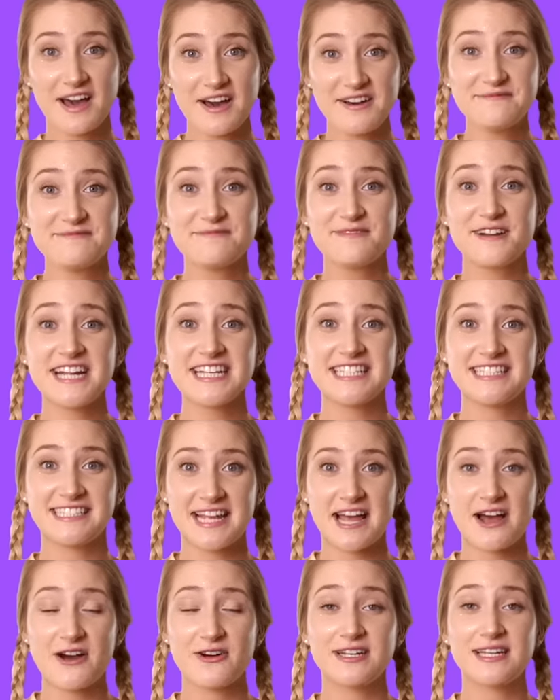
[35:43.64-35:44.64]
Come
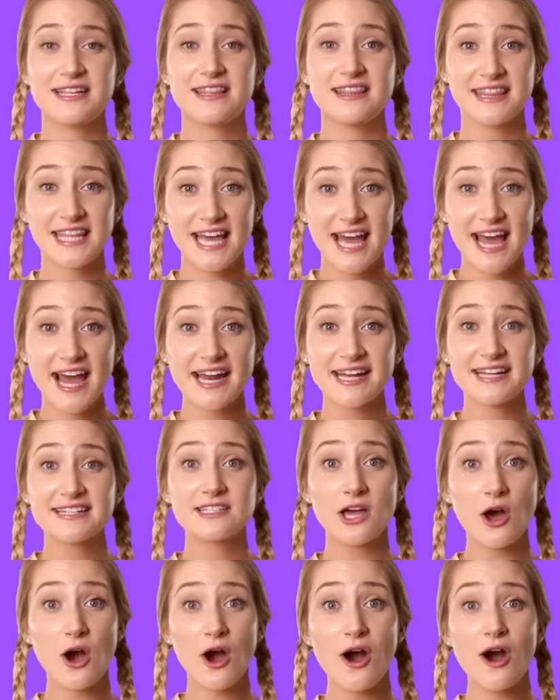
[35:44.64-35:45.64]
right down and
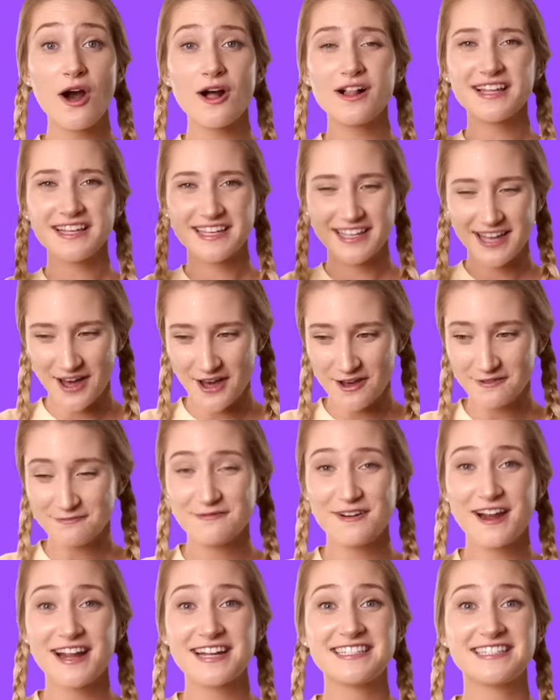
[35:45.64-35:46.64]
that is all.
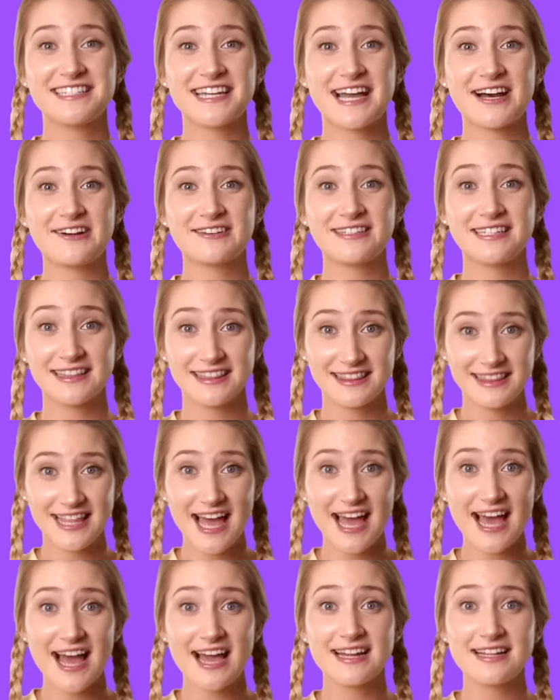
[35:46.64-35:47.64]
Come right down
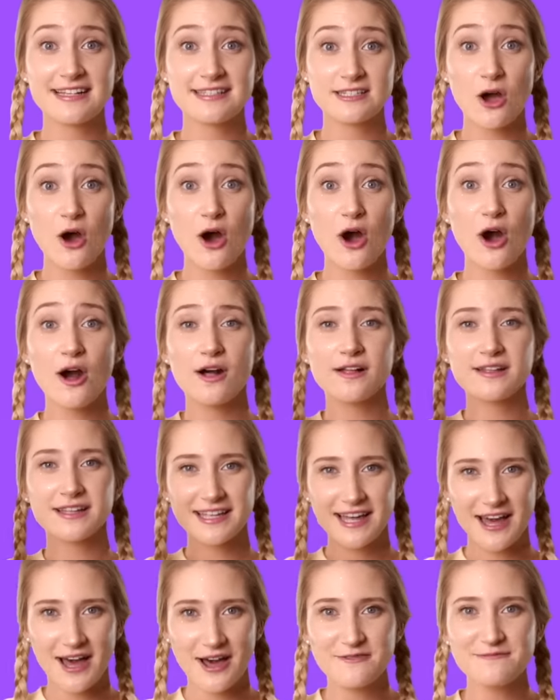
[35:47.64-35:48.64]
and that is
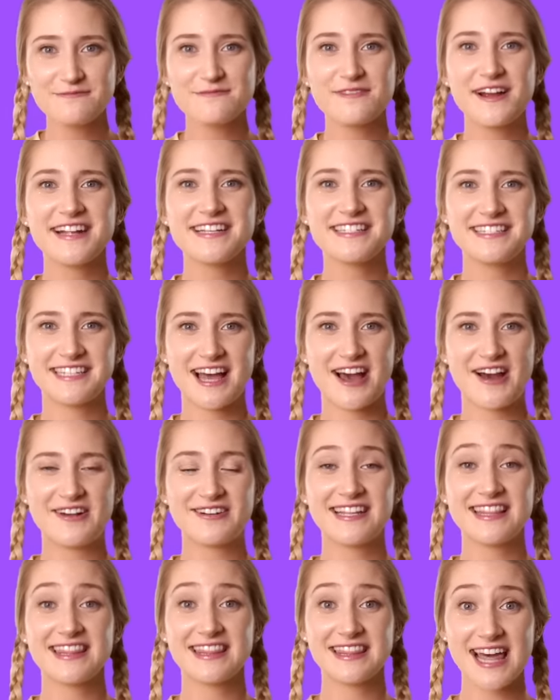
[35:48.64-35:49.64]
all. Come right
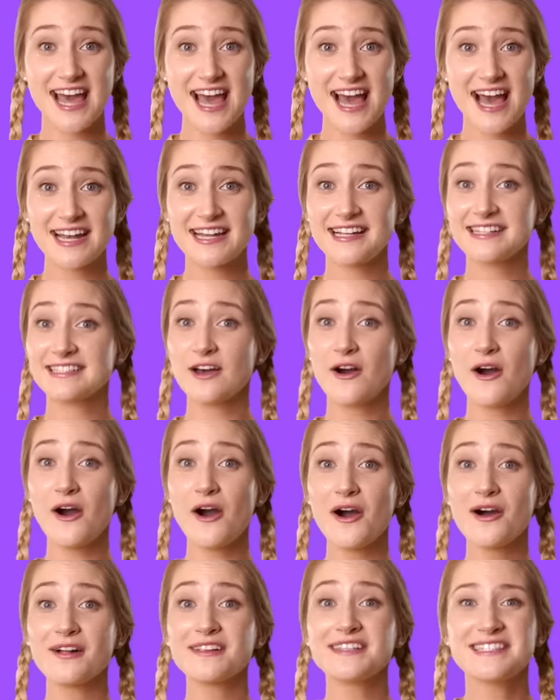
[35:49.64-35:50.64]
down and that is
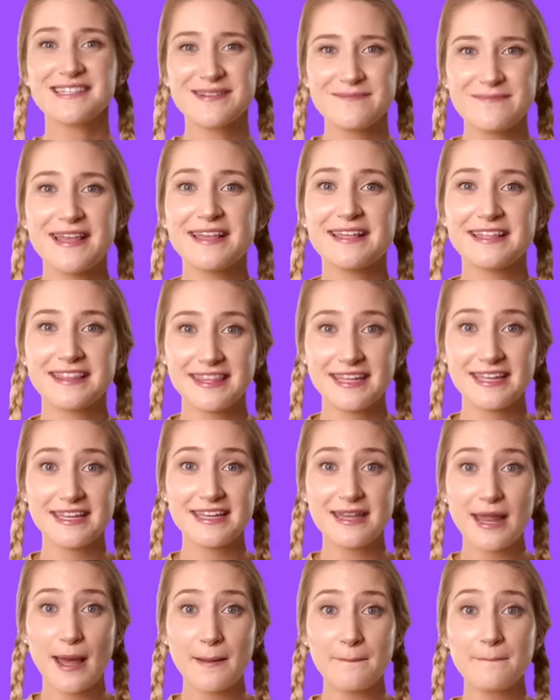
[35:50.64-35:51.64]
all to make
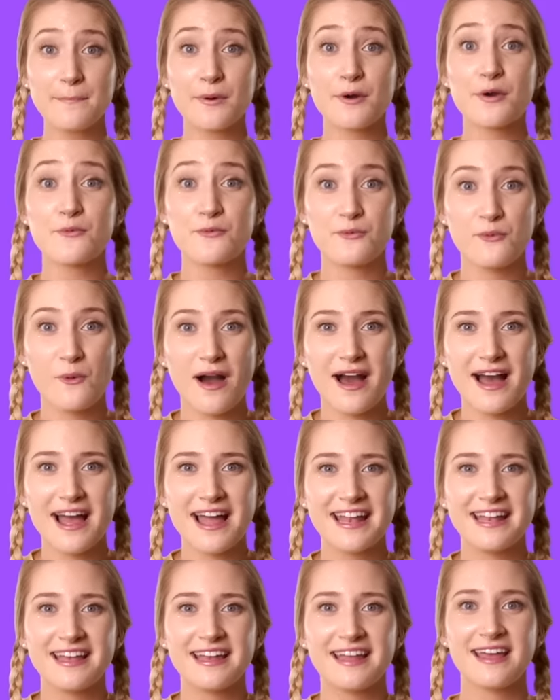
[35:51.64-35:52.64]
the number
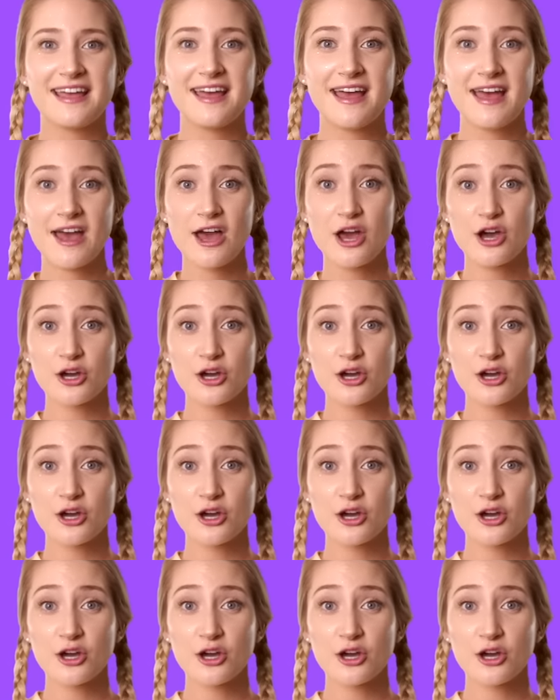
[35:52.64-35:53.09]
one.